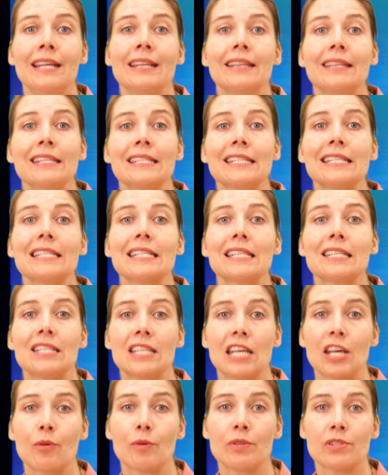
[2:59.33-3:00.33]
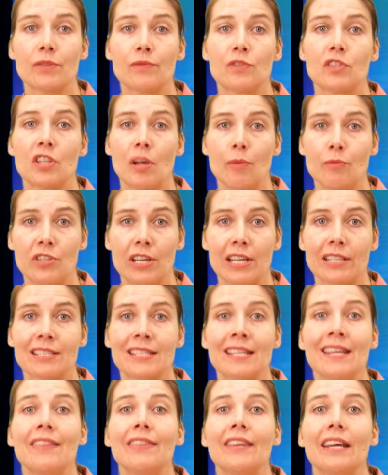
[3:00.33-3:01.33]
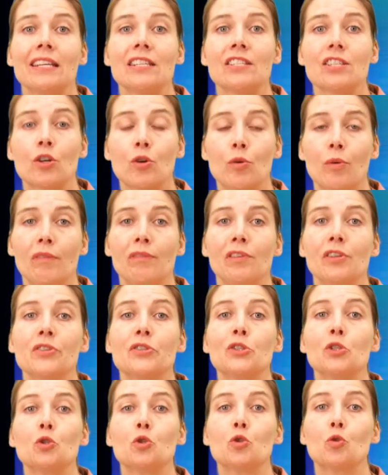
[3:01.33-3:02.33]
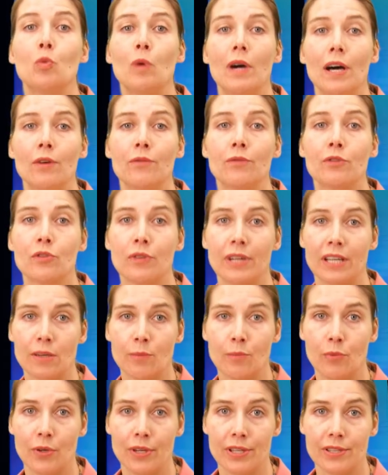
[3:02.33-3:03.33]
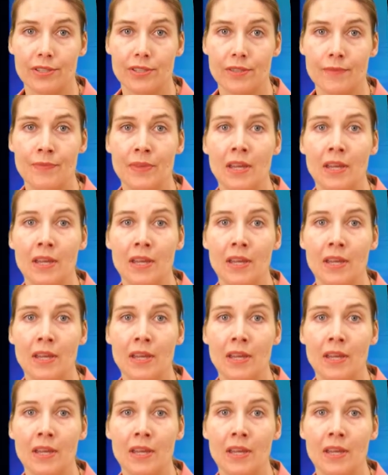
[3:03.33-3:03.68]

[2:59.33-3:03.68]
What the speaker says: this is a sequence of subjects that is equivalent to 12 credit points.